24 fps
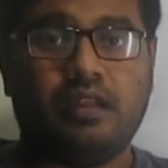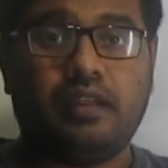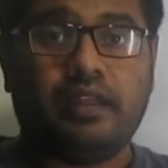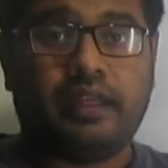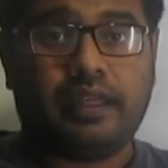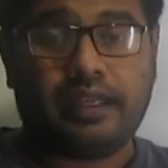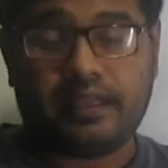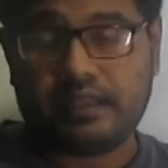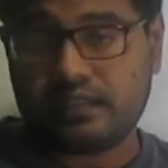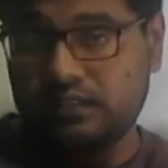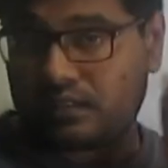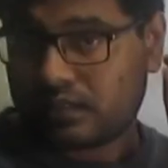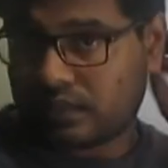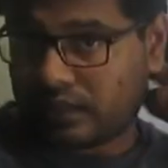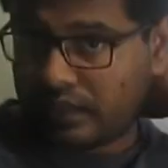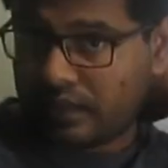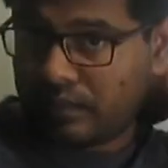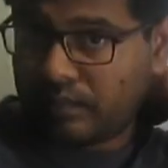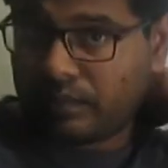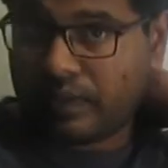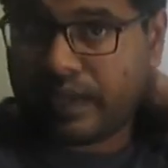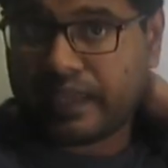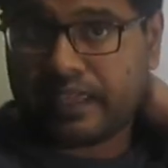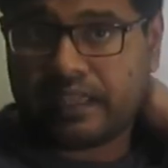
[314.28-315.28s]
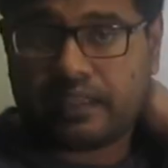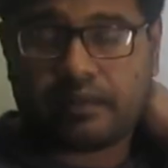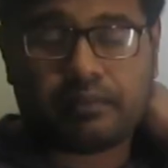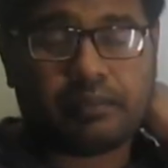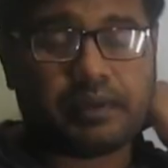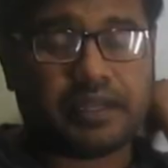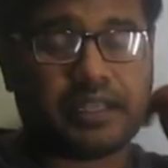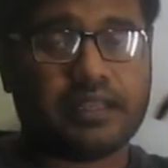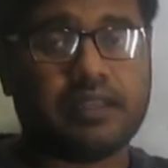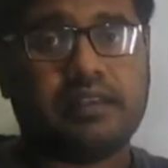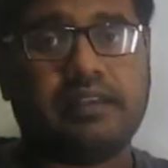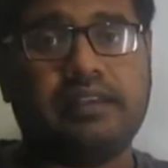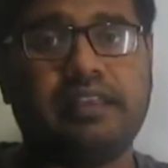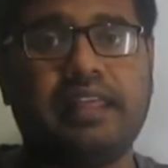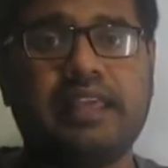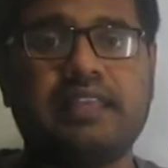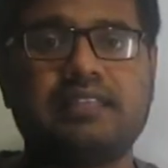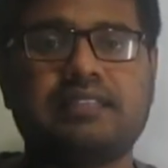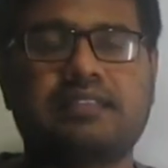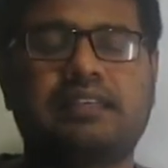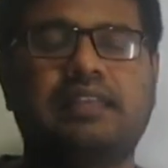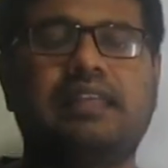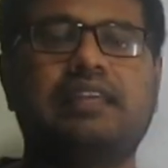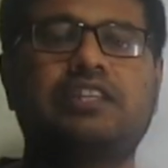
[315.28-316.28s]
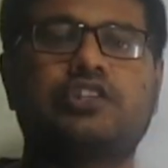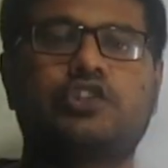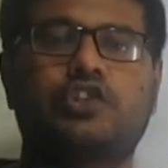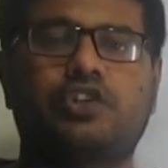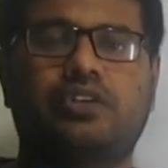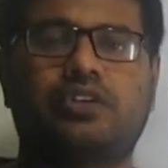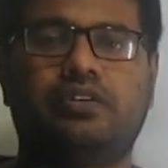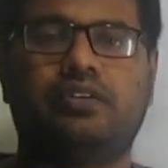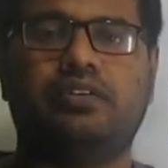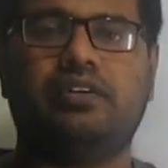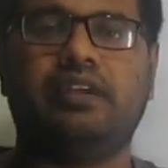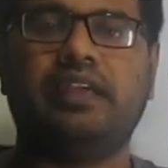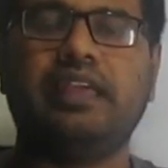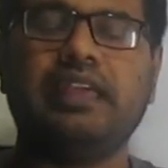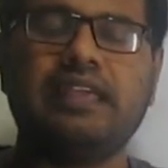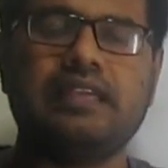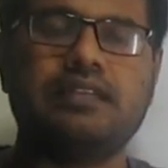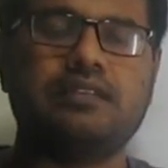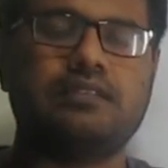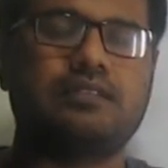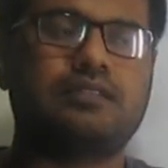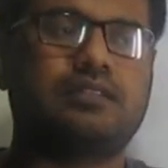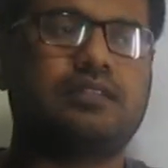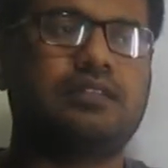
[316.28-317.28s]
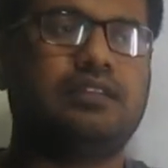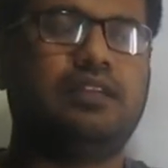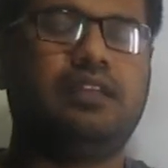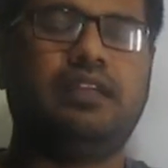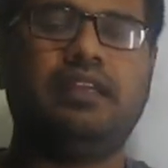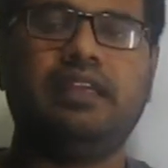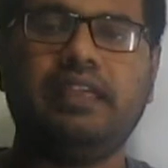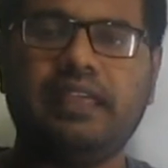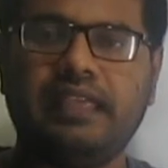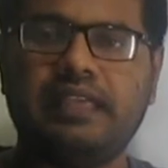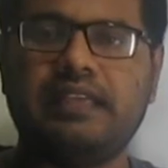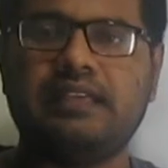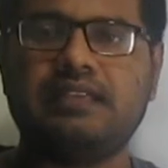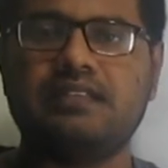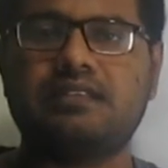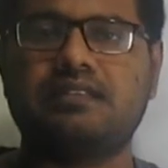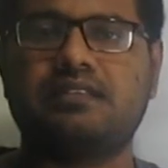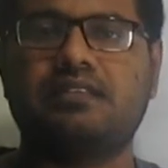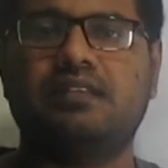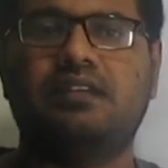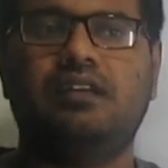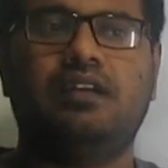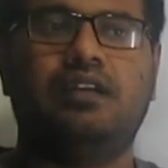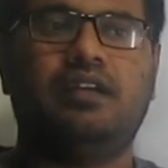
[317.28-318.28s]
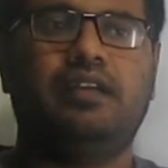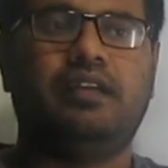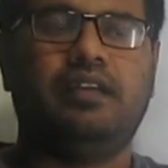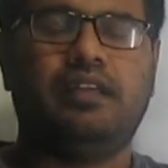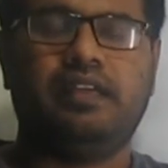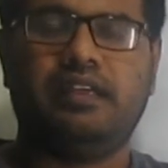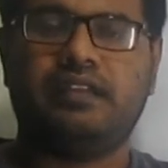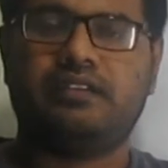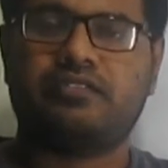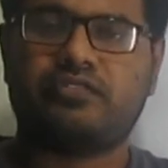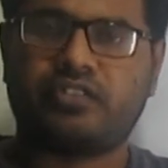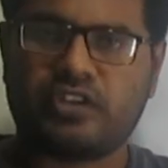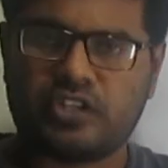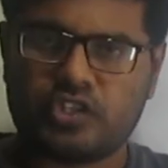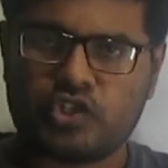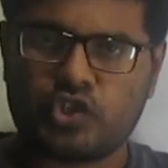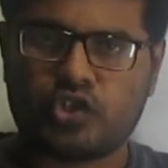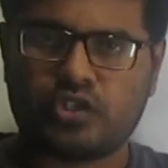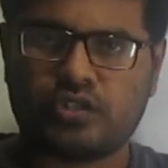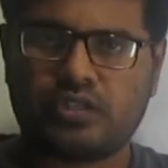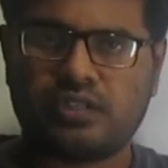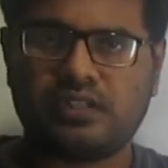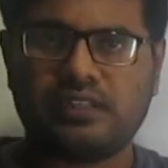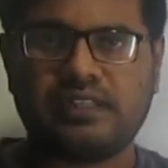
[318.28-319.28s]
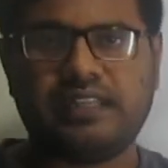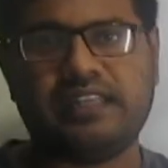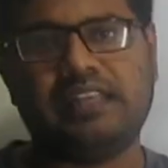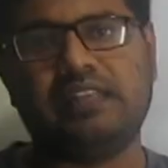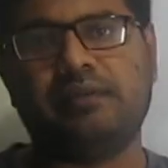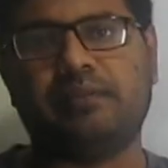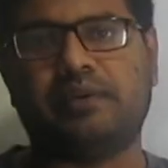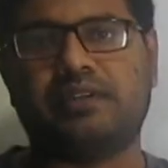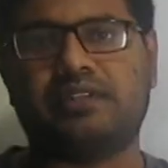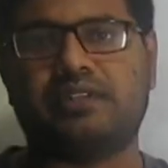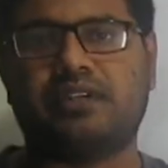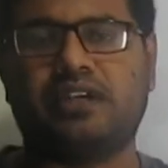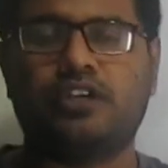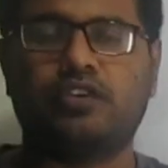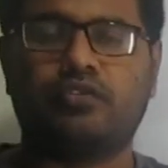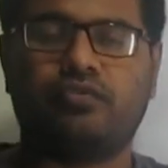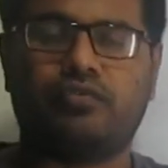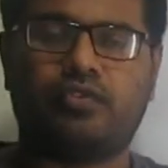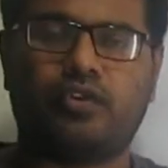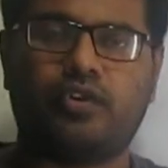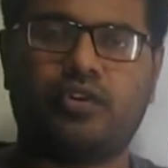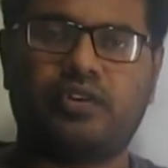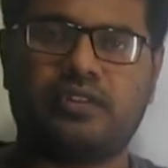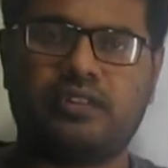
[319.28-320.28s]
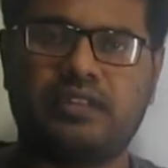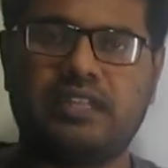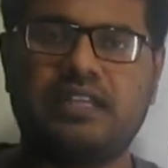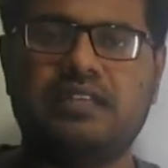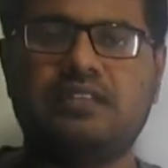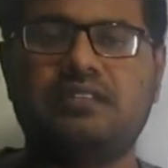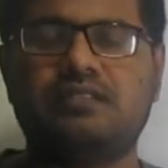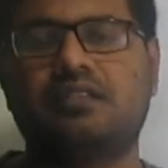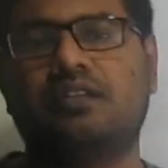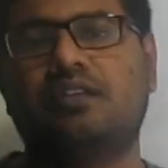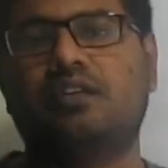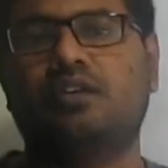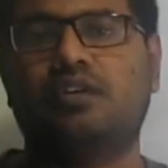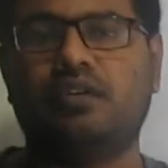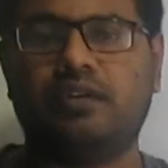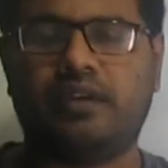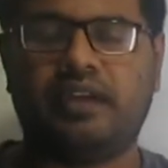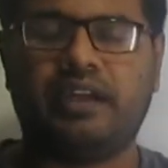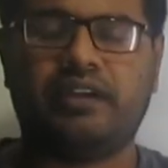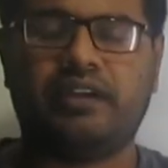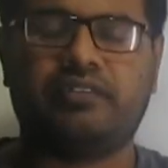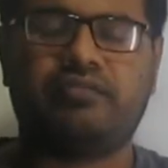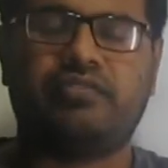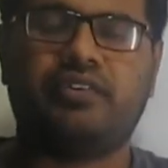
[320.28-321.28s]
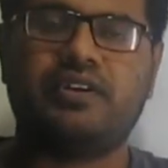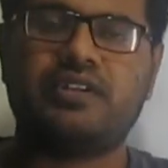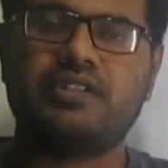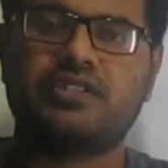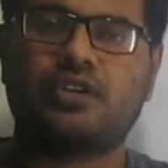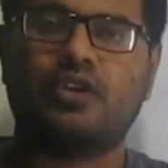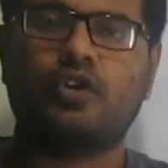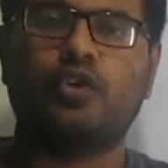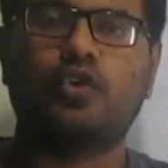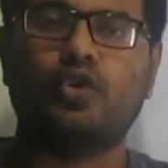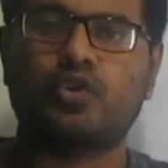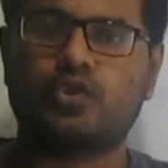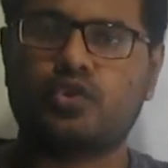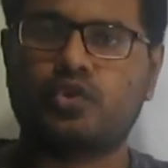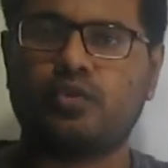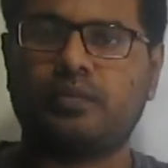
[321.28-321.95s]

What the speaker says: And in my next lecture is transitional element, and for this at first go to